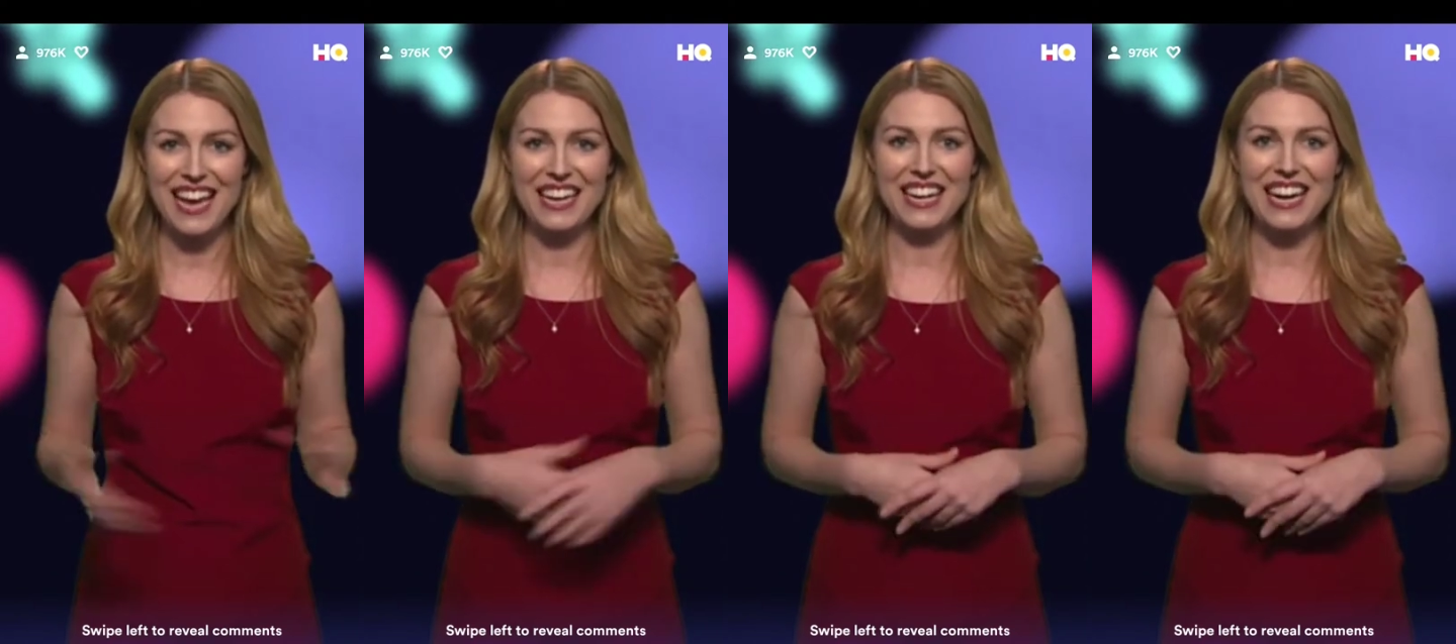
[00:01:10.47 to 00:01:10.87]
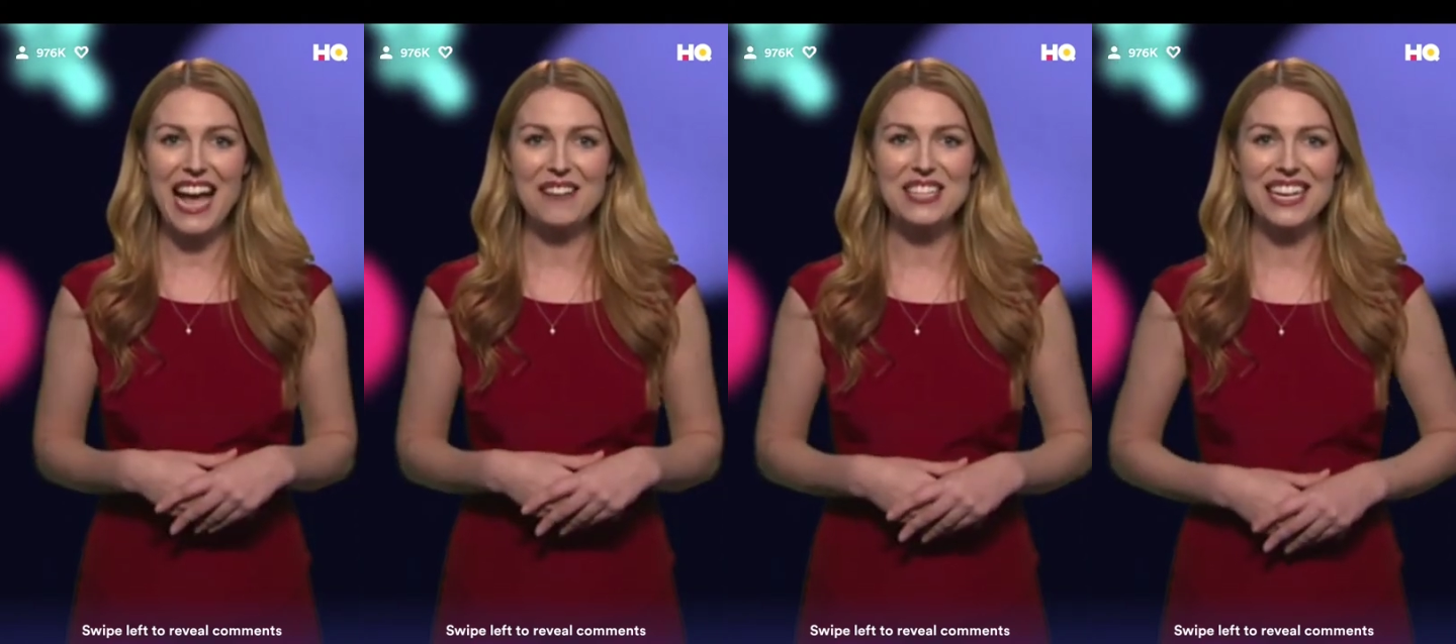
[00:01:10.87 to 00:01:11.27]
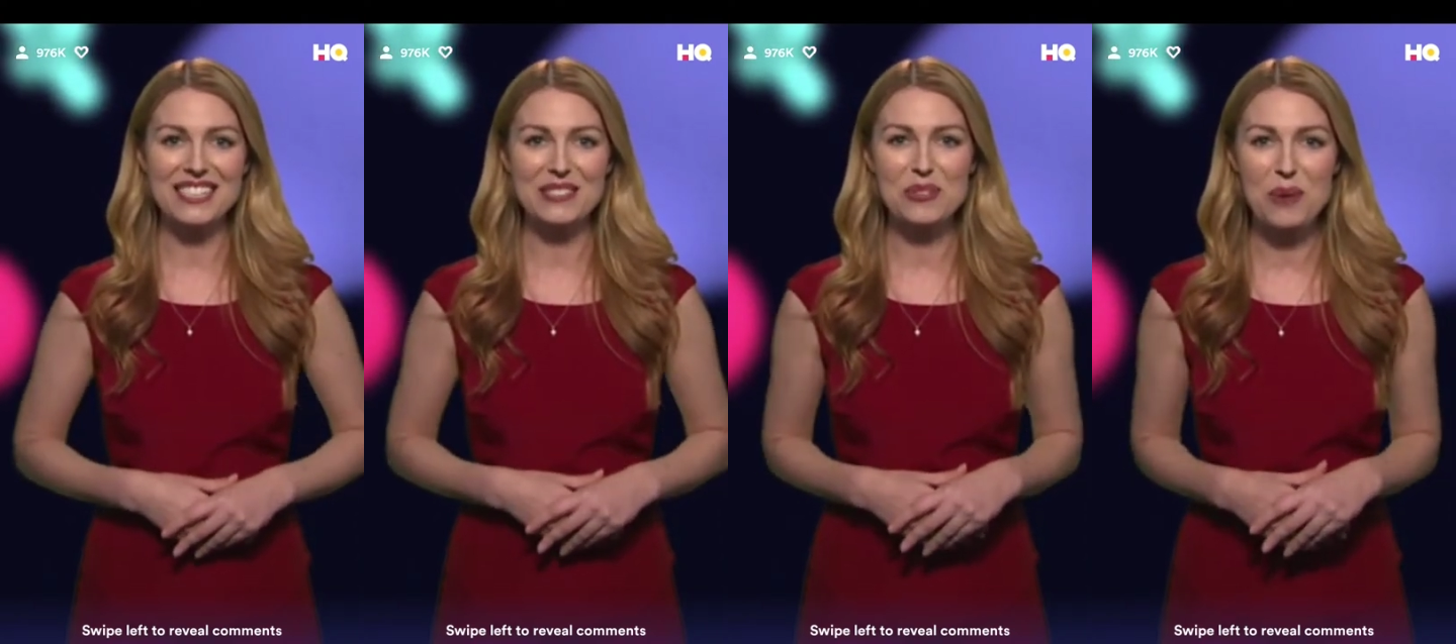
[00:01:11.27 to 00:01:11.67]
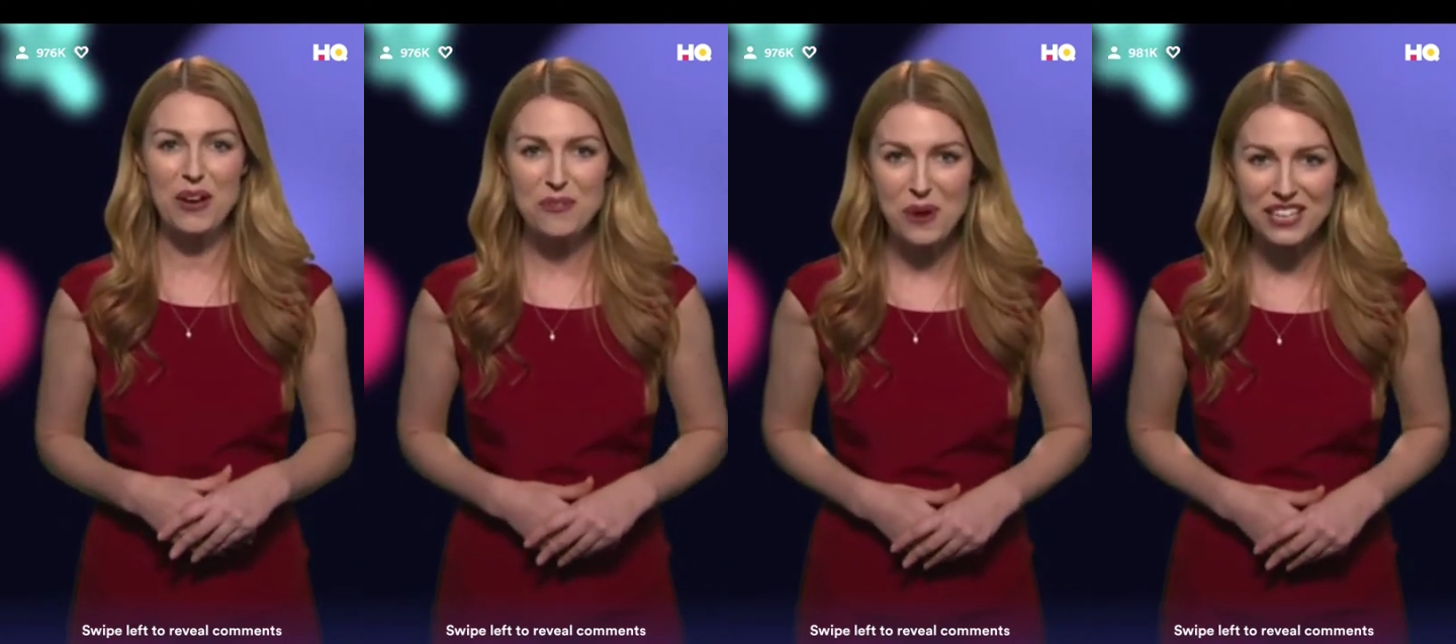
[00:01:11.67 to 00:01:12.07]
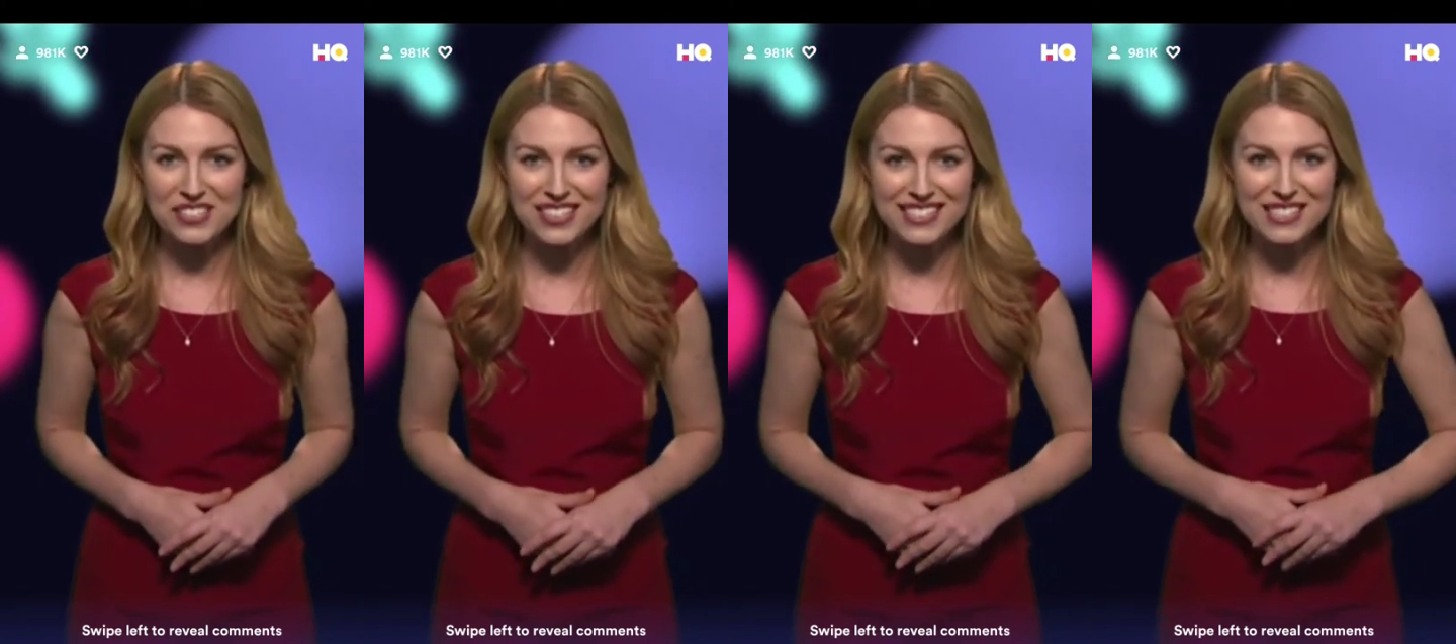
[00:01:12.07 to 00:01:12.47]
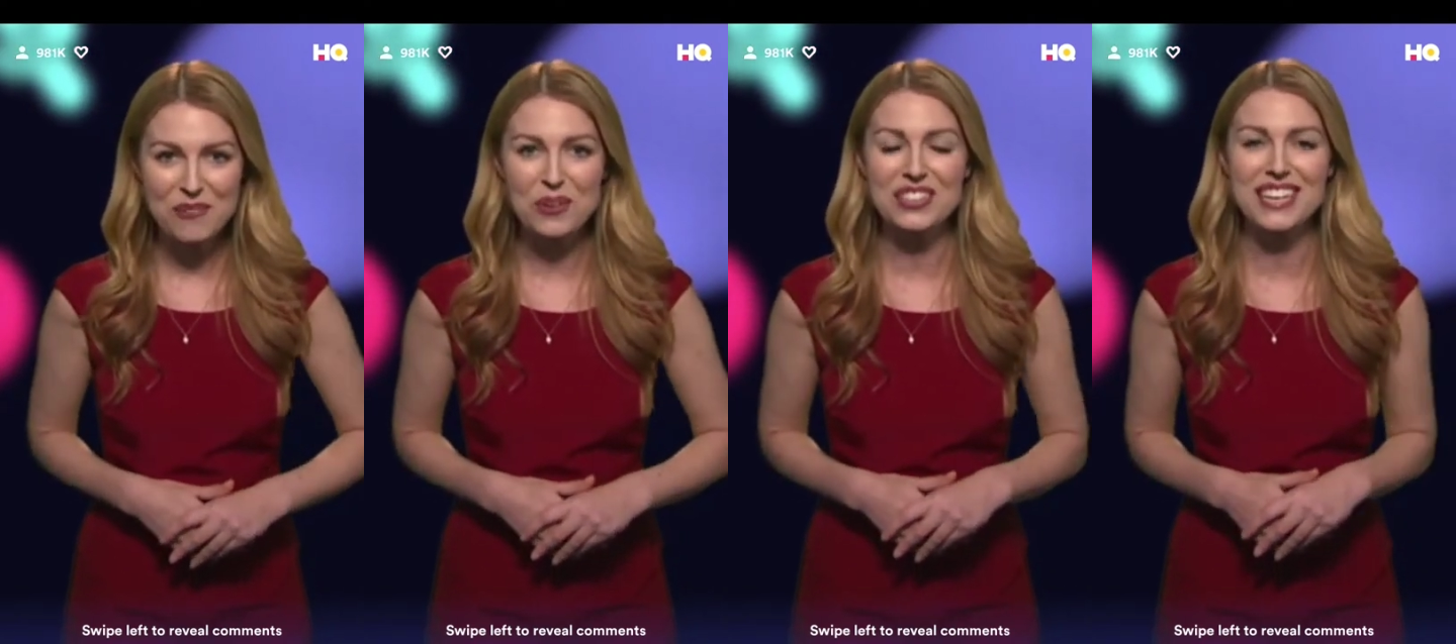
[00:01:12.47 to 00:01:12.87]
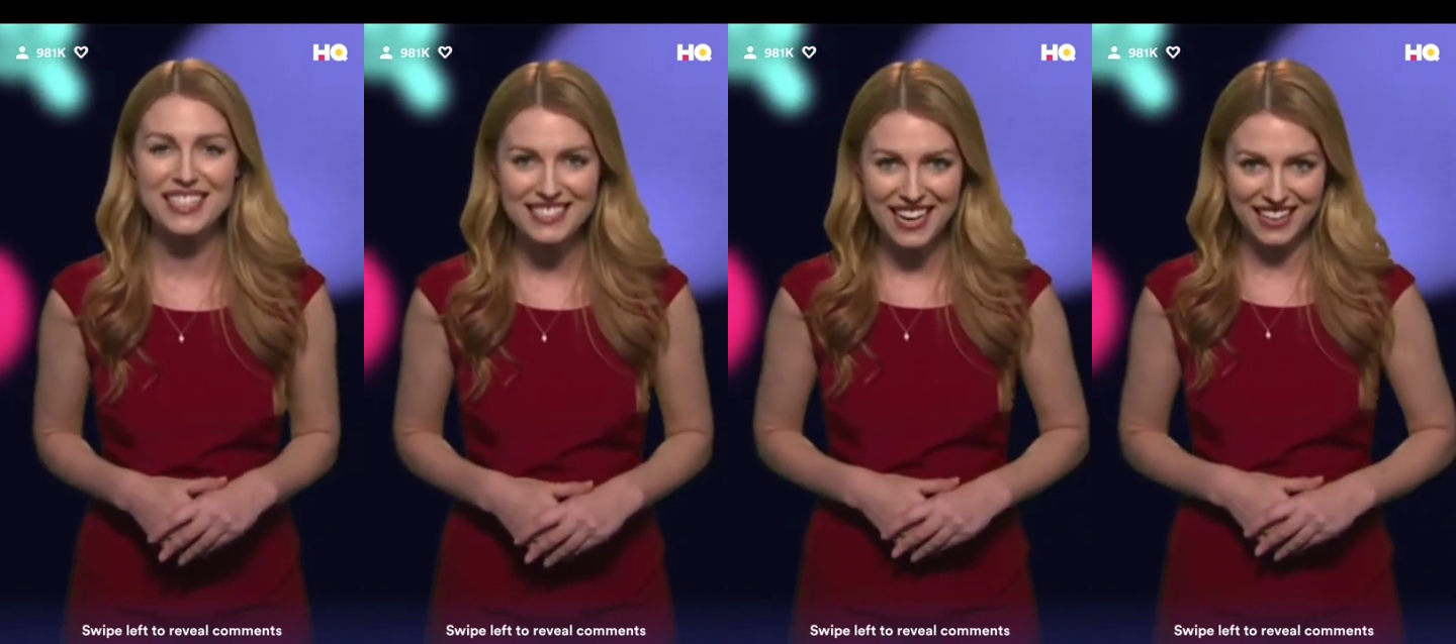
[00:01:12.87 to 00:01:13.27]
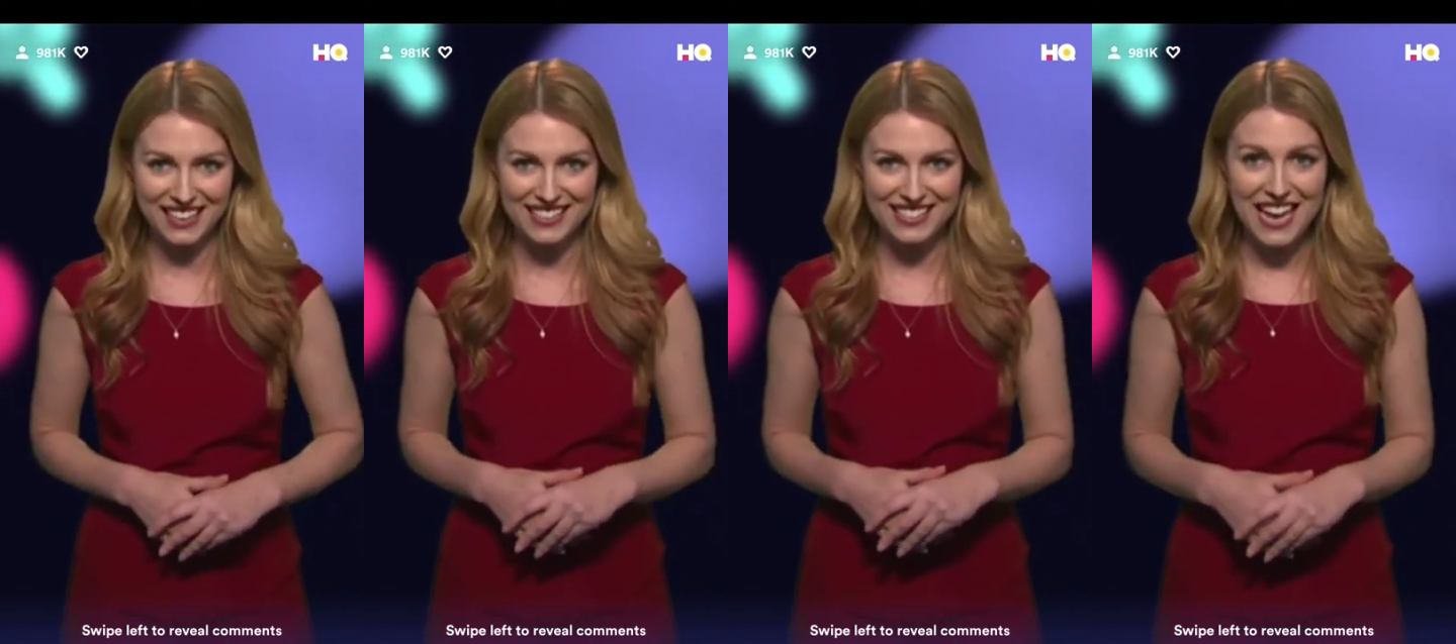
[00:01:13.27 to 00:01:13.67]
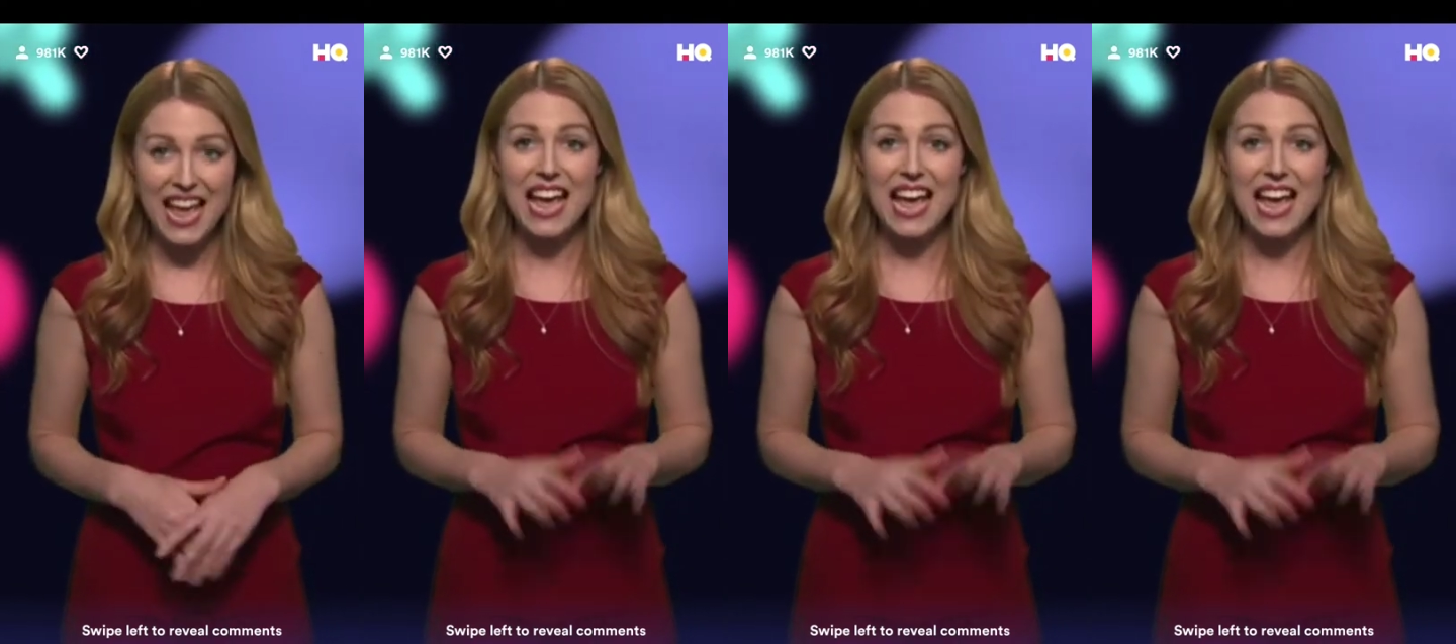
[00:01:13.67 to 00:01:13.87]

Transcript: You're going to have to answer 12 questions with 10 seconds.